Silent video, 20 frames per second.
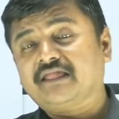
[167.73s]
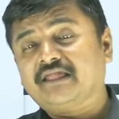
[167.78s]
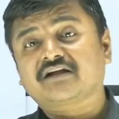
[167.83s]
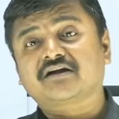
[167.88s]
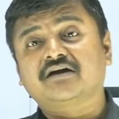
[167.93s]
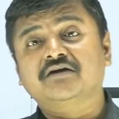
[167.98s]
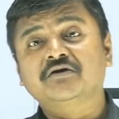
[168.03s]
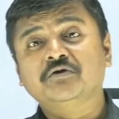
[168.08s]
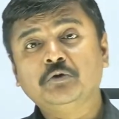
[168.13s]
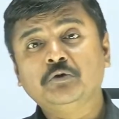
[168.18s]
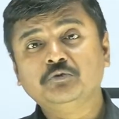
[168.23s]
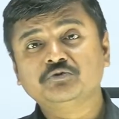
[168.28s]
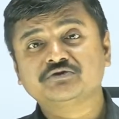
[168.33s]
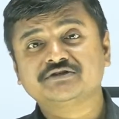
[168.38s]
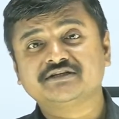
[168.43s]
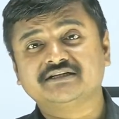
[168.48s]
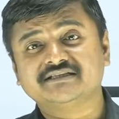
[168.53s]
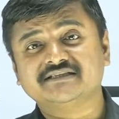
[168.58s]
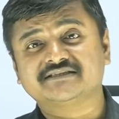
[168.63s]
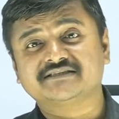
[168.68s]

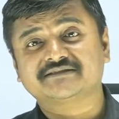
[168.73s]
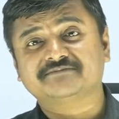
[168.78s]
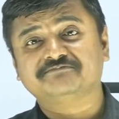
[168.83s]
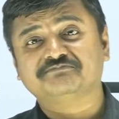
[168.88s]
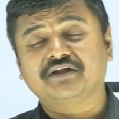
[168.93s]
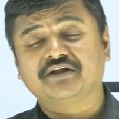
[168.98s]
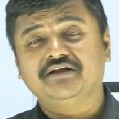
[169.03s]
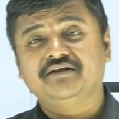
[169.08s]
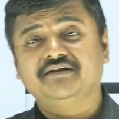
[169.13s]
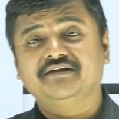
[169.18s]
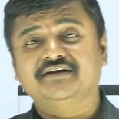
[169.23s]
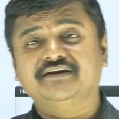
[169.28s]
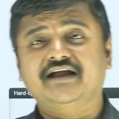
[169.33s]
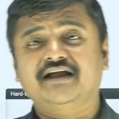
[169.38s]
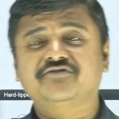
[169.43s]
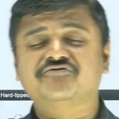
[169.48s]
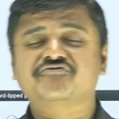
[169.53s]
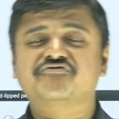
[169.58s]
conclusions that